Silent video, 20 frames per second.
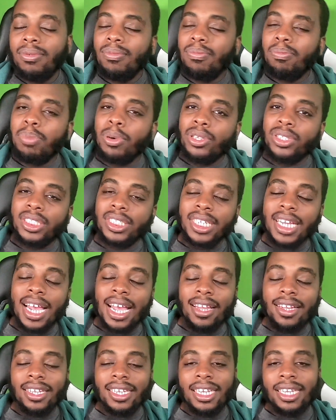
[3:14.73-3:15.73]

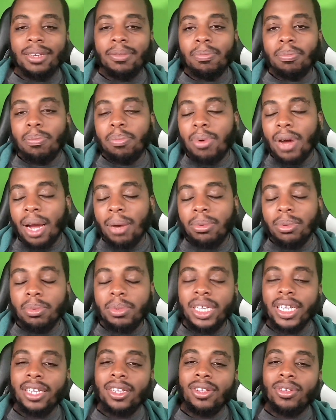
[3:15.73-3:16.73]
personality
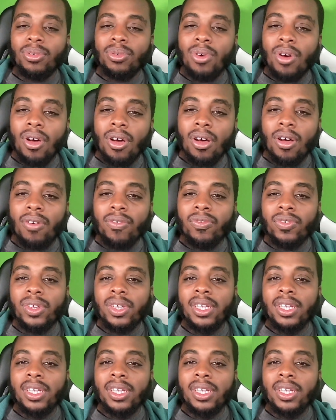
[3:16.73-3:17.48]
probably a little off.